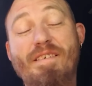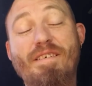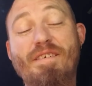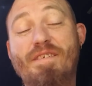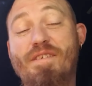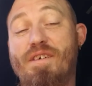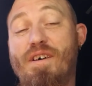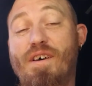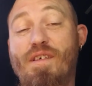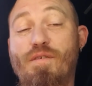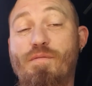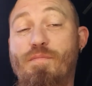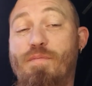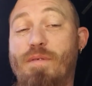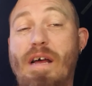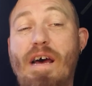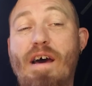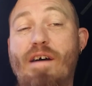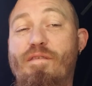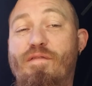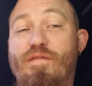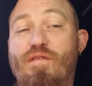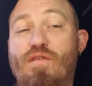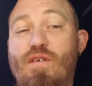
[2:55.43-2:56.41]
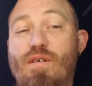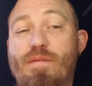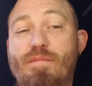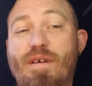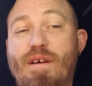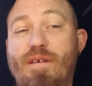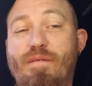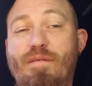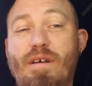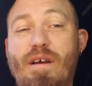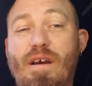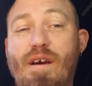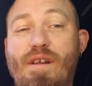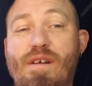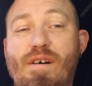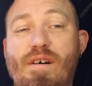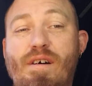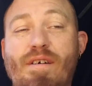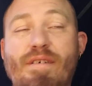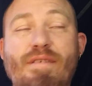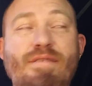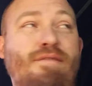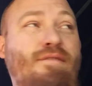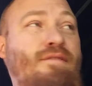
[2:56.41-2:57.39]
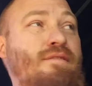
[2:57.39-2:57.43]
another platform. He ran
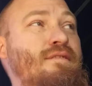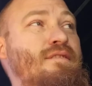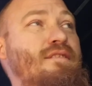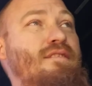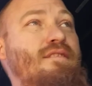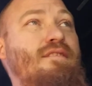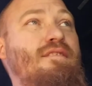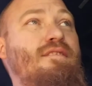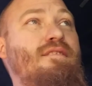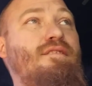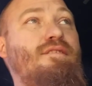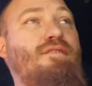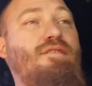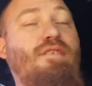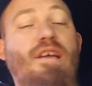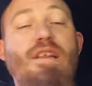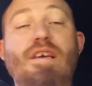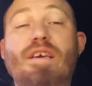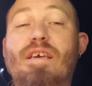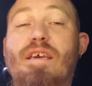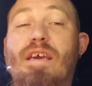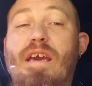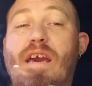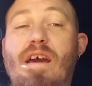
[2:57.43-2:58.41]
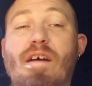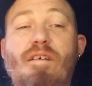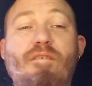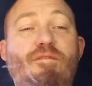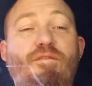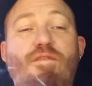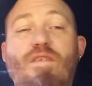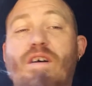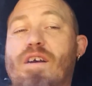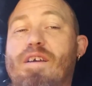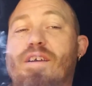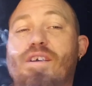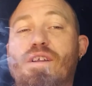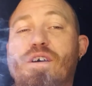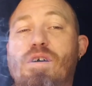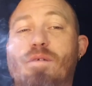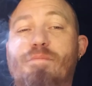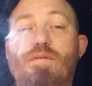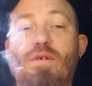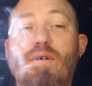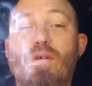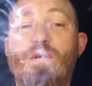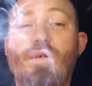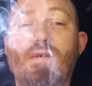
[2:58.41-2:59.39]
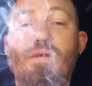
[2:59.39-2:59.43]
on that he can't fucking
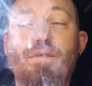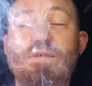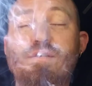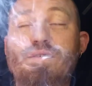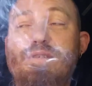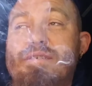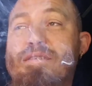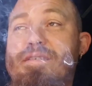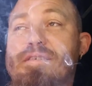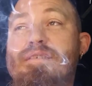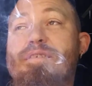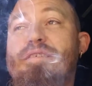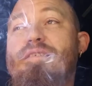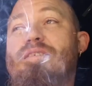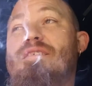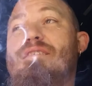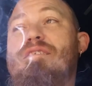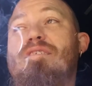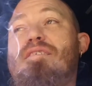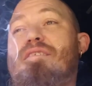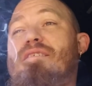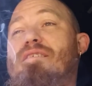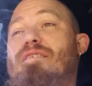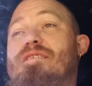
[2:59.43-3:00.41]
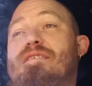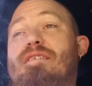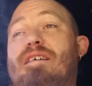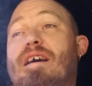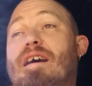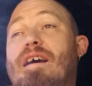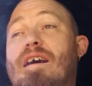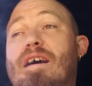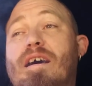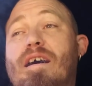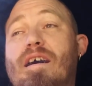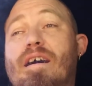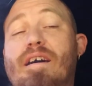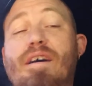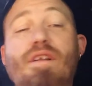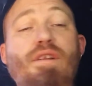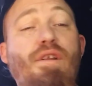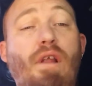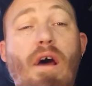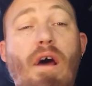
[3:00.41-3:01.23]
uphold uh,